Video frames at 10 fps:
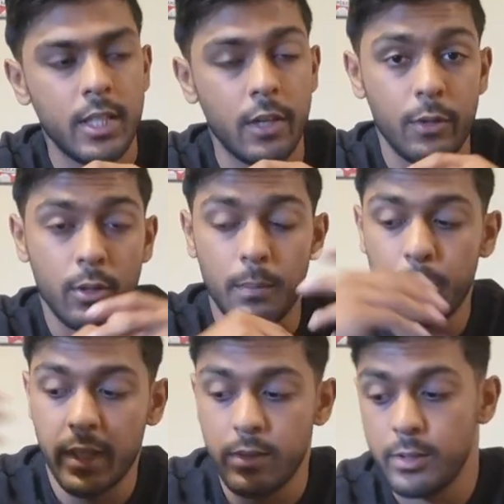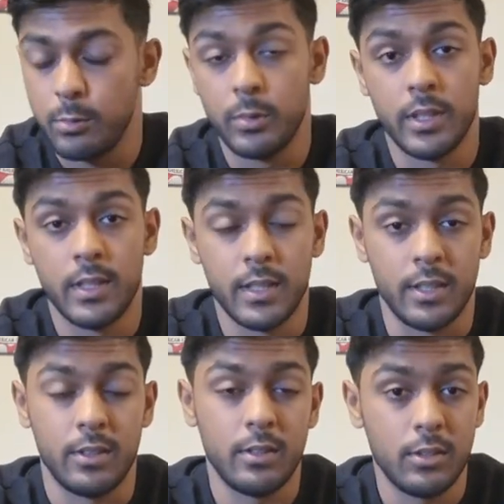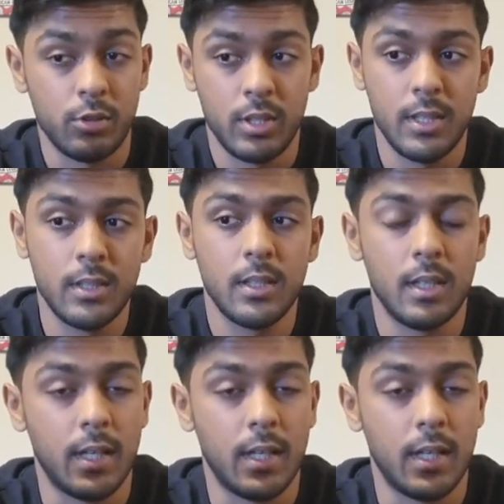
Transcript: If you compare it with Shein,